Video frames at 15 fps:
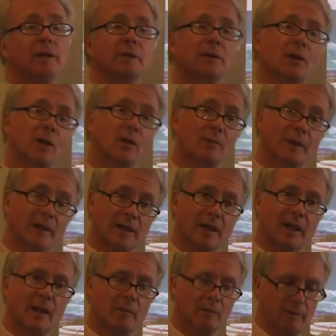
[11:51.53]
internment
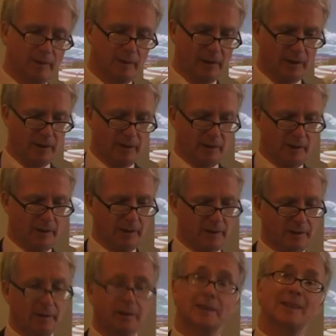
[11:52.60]
camp
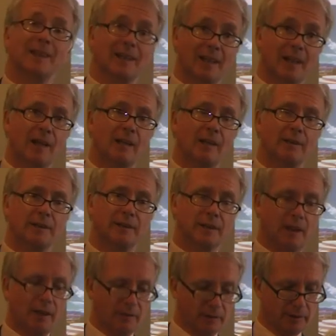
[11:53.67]
in San
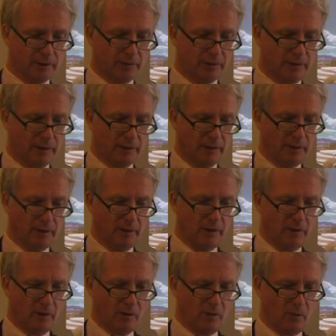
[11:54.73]
Carlos, Arizona,
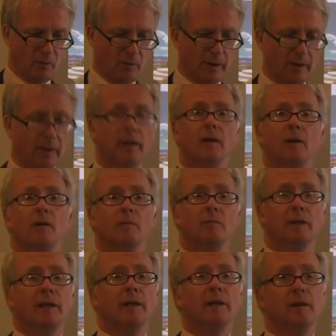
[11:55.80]
where
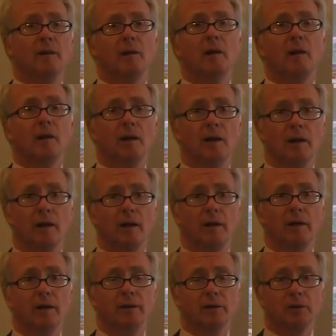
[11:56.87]
many
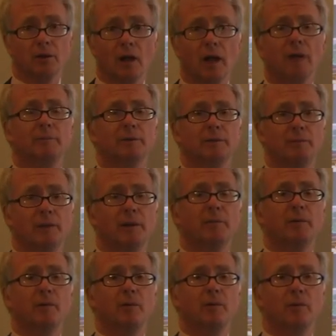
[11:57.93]
tribes
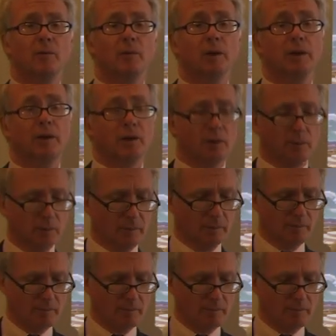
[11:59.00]
people were killed.